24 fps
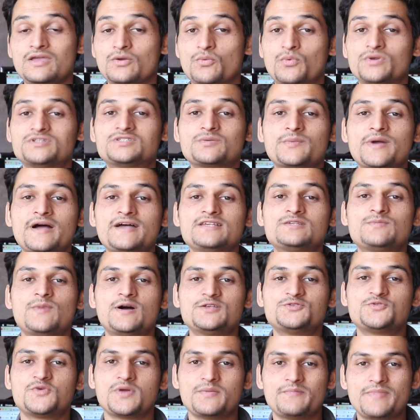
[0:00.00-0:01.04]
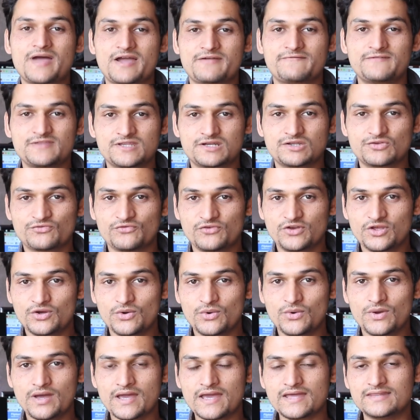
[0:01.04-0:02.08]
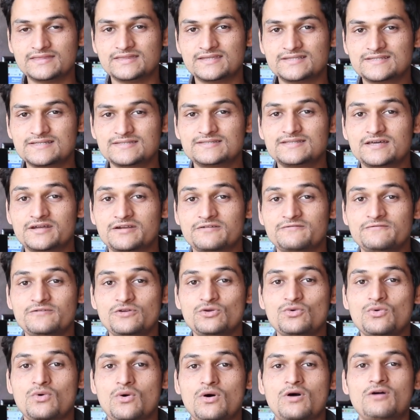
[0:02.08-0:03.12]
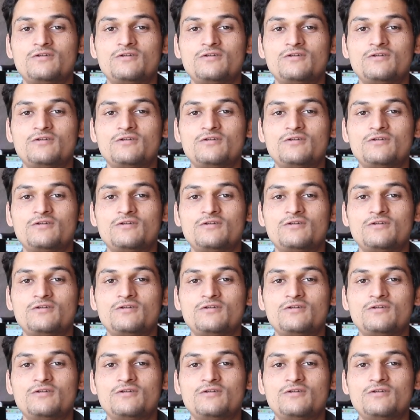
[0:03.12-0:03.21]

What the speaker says: Hey, what's up guys, Himanshu here, back with another video, and this is the review